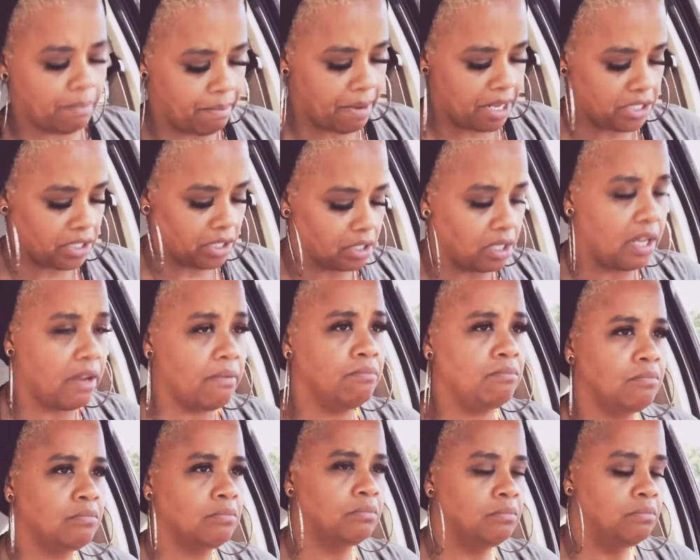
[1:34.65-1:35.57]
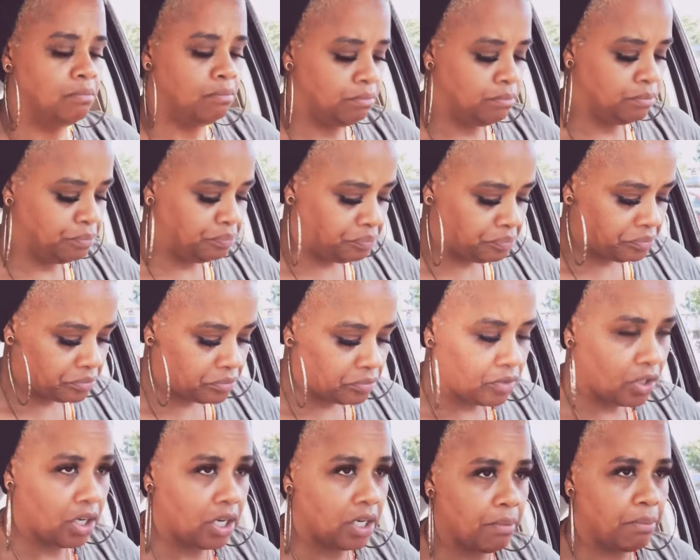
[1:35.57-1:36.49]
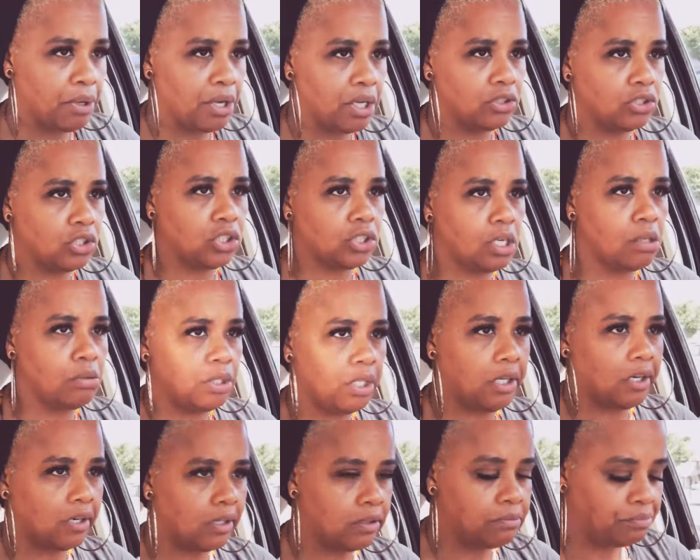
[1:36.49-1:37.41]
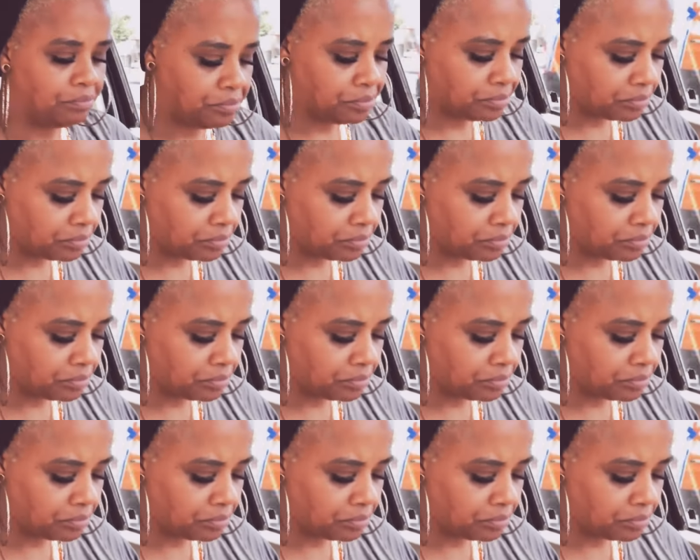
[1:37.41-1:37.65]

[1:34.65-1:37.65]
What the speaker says: basically gonna be on the show with her.